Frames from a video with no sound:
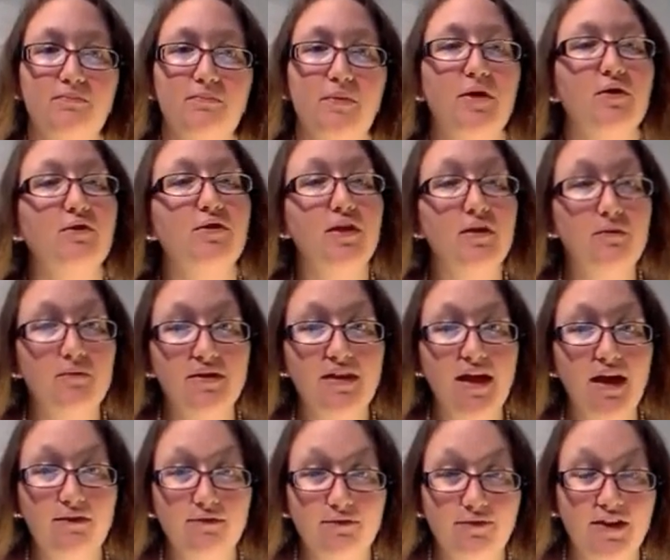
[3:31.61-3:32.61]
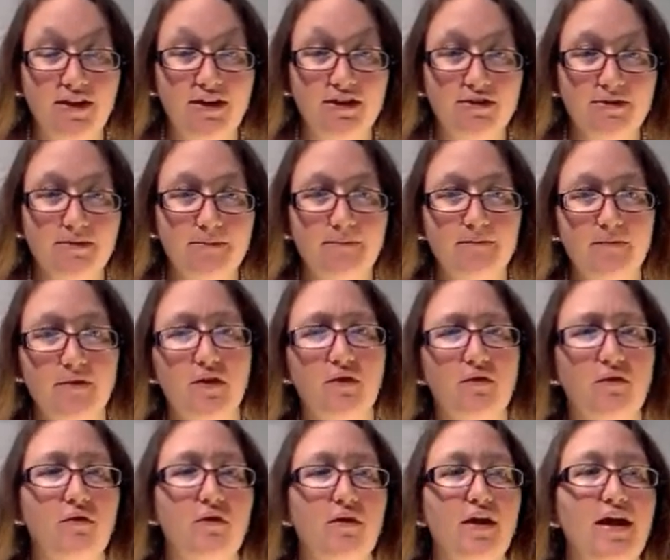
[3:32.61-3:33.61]
Birthing Without Fear
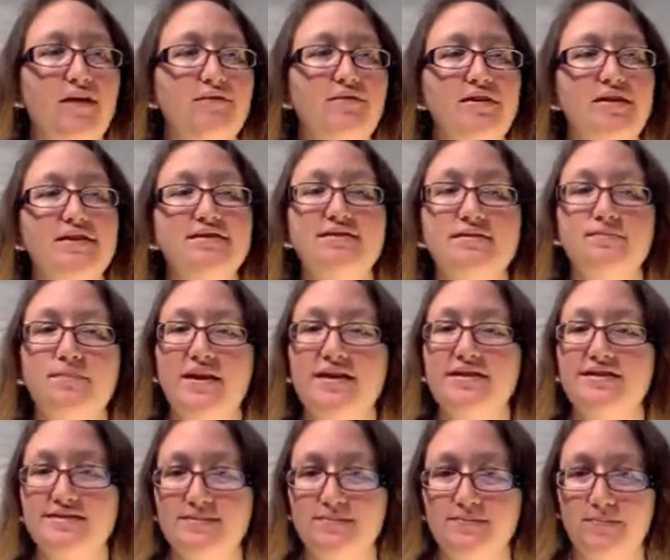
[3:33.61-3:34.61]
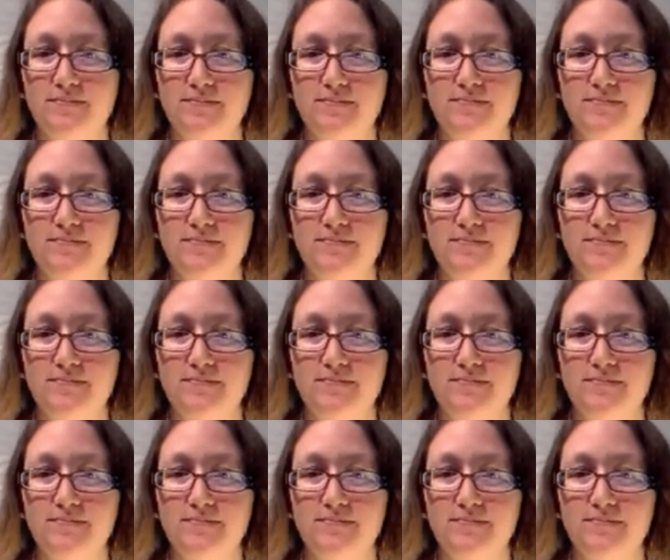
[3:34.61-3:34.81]
or Evidence-Based